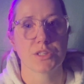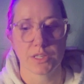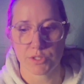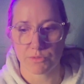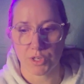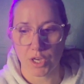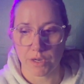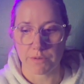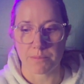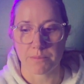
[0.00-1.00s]
that's
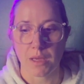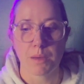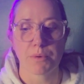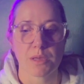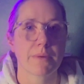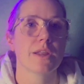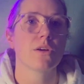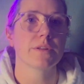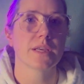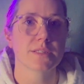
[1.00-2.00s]
recurring, but you might
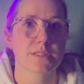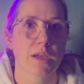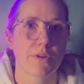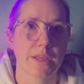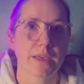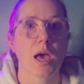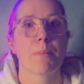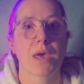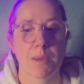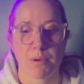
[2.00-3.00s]
not necessarily get
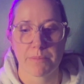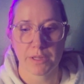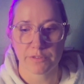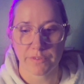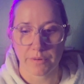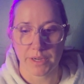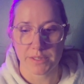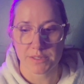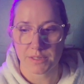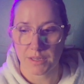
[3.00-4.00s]
a paper bill for
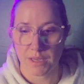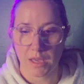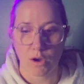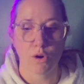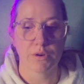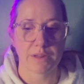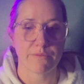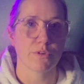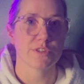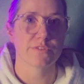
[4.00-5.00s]
it, or an
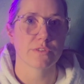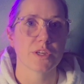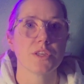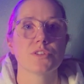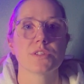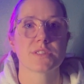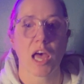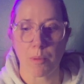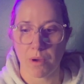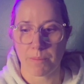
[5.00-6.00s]
invoice for it, you should set
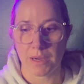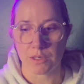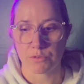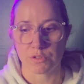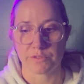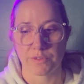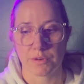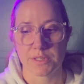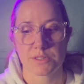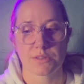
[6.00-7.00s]
up a bank rule for
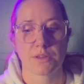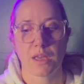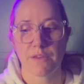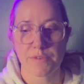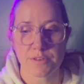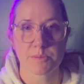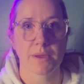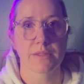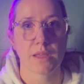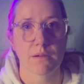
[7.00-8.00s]
it so that if you
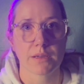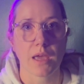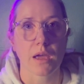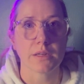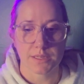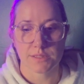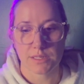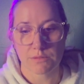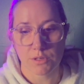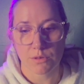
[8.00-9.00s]
spend there again,
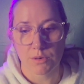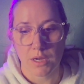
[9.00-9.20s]
Xero